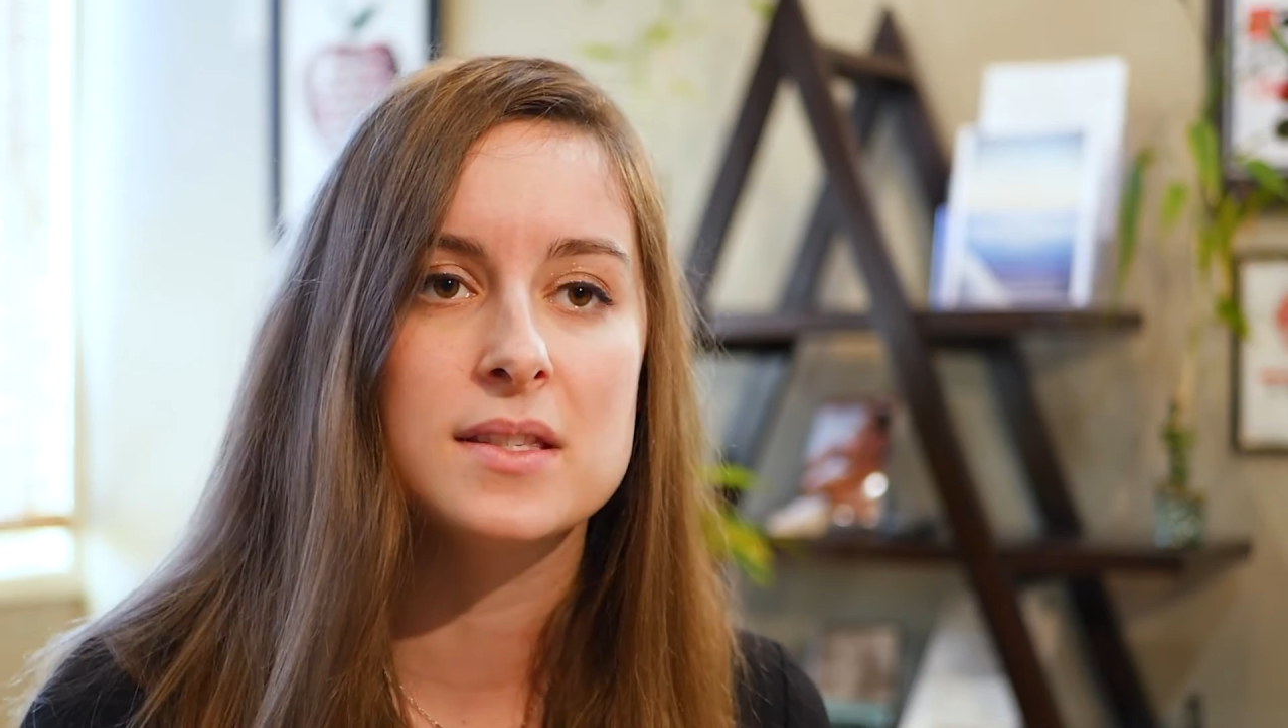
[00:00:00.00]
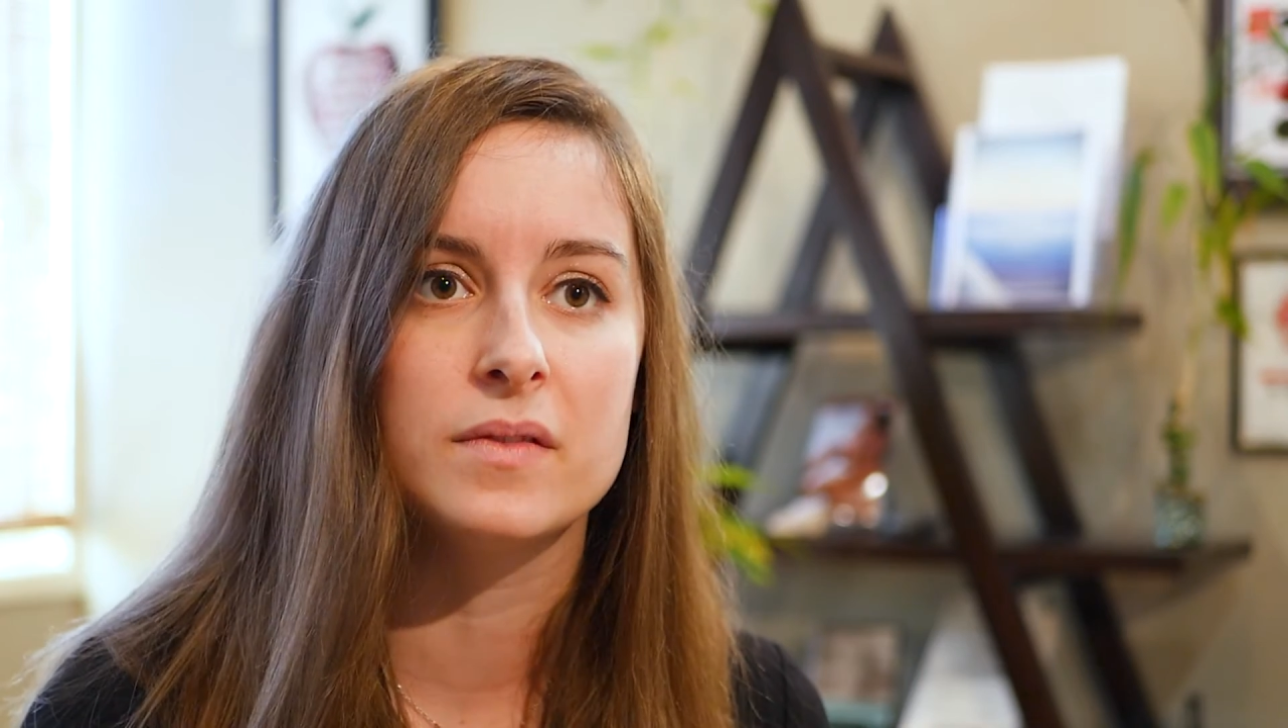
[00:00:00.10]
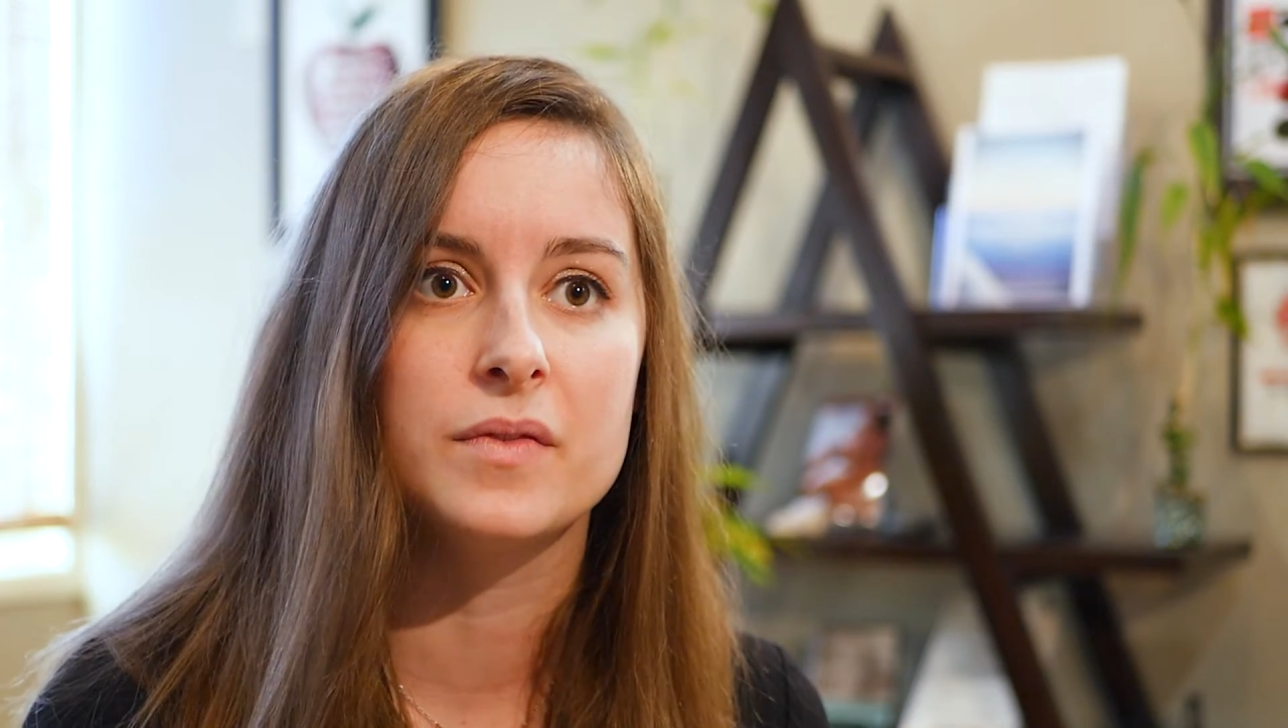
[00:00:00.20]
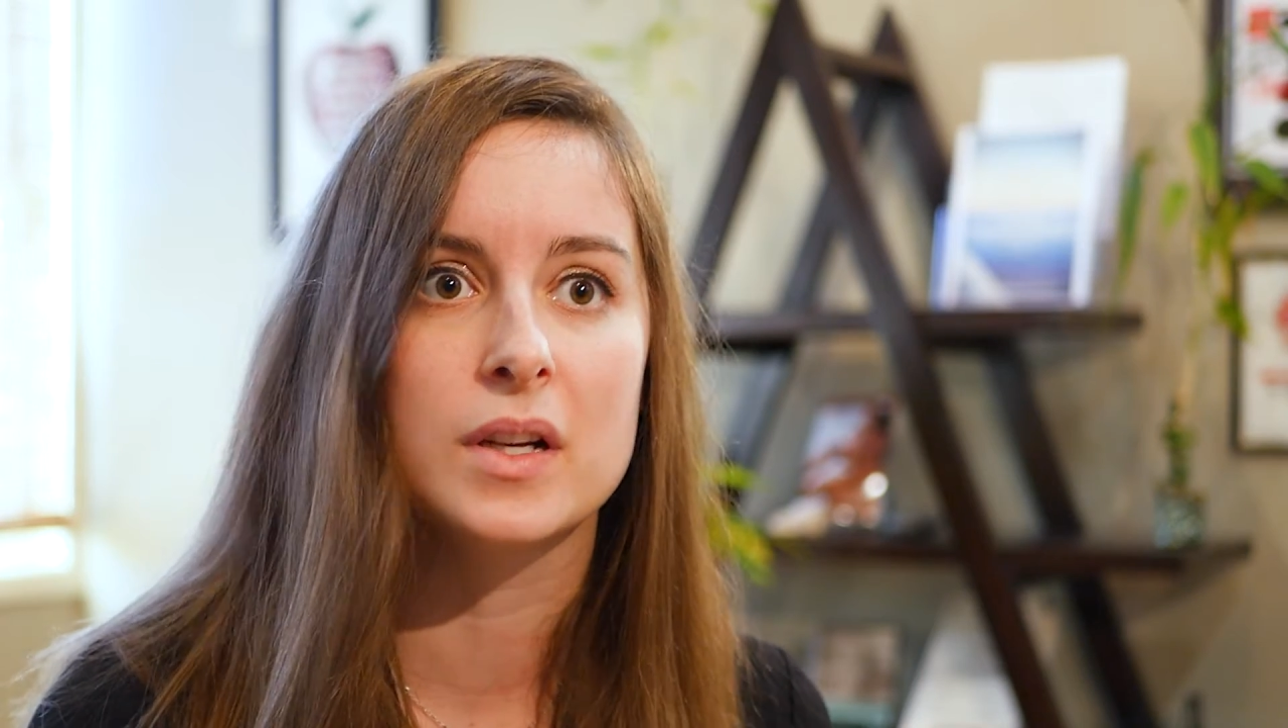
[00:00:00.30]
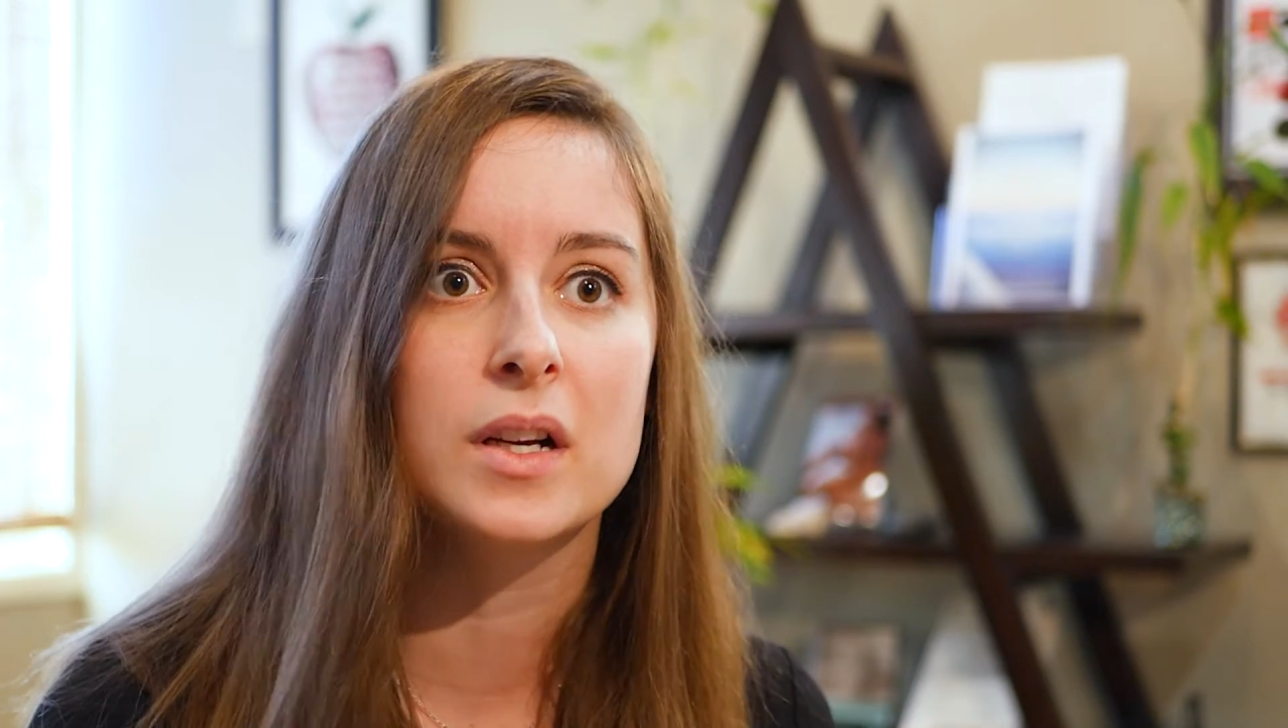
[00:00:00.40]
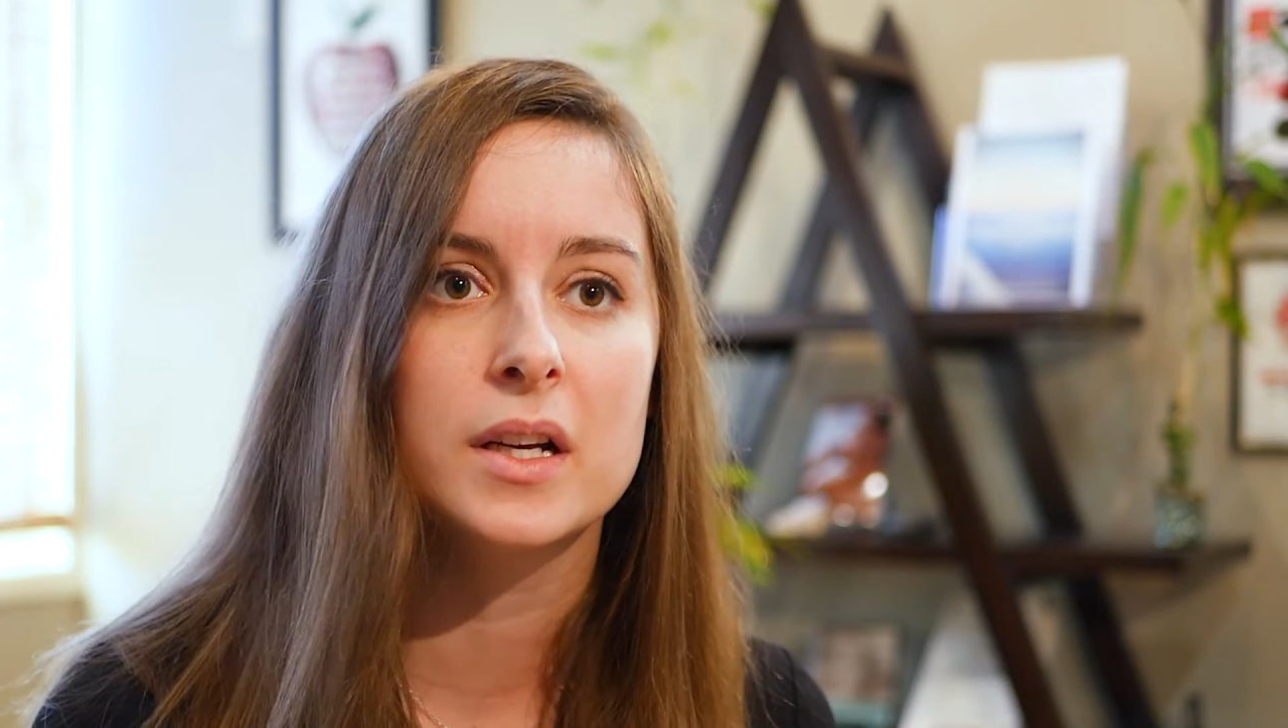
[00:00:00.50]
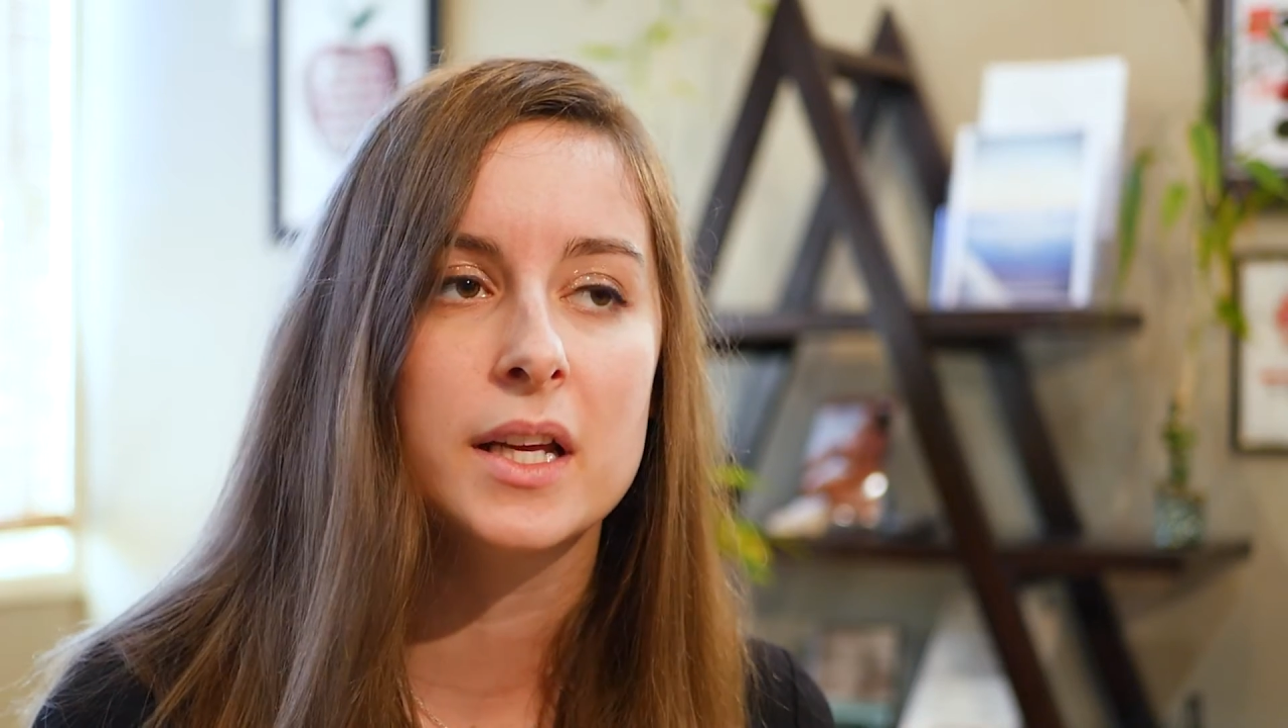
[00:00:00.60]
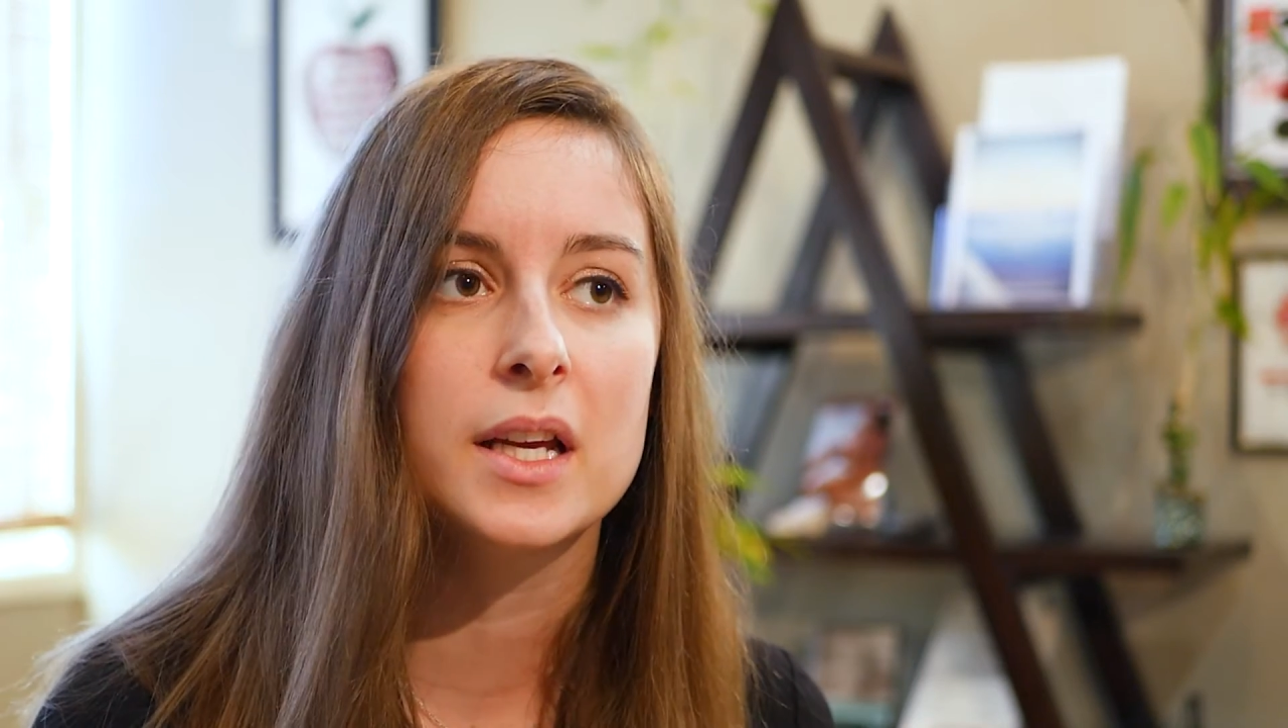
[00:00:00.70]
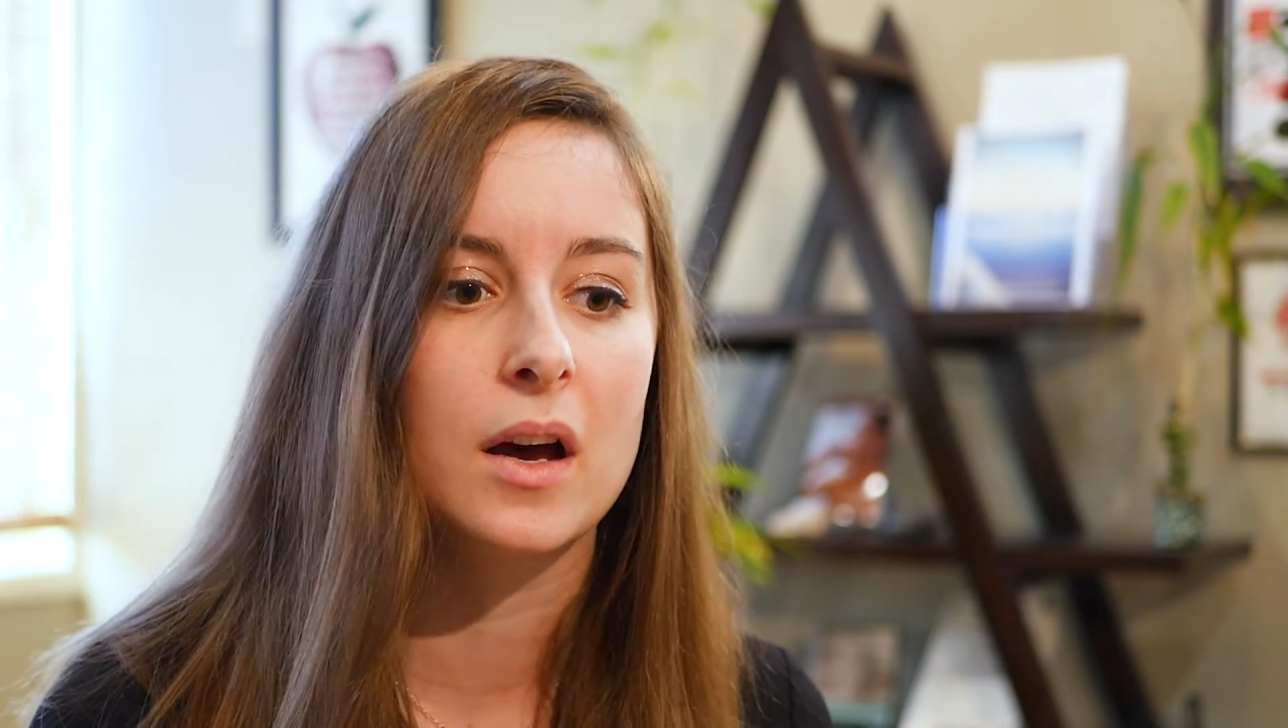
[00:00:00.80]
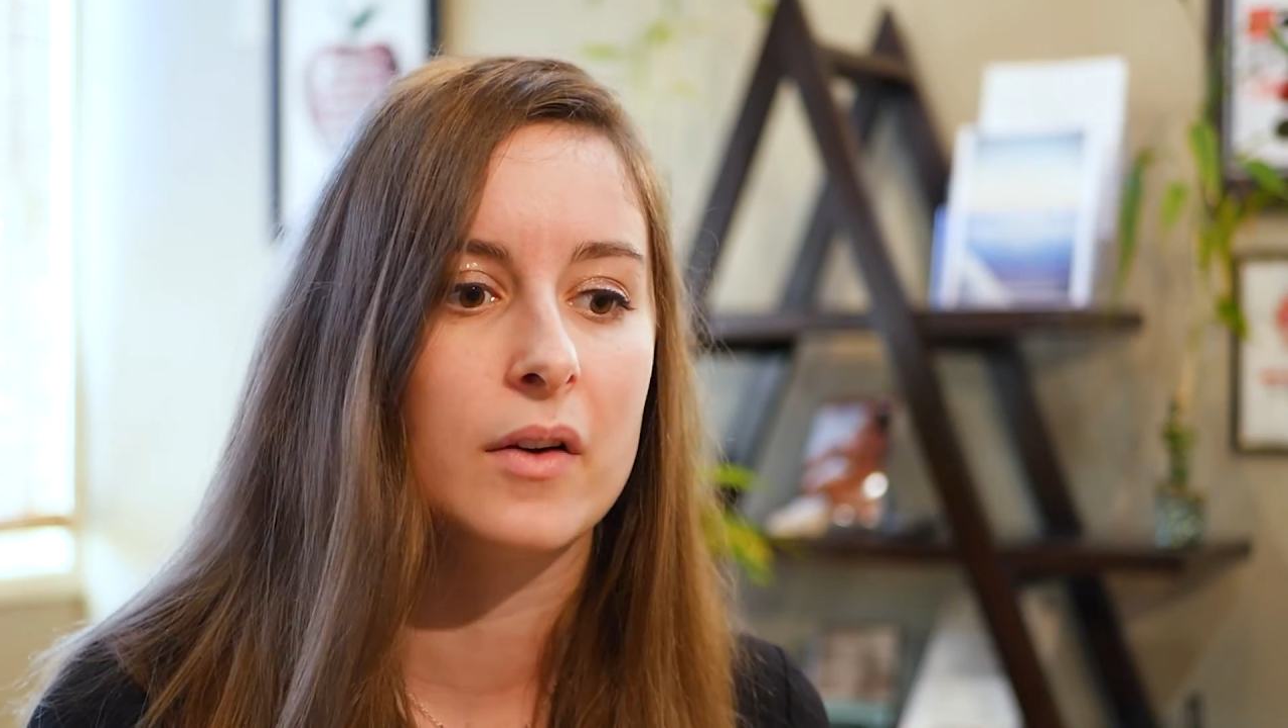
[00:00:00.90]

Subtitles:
severity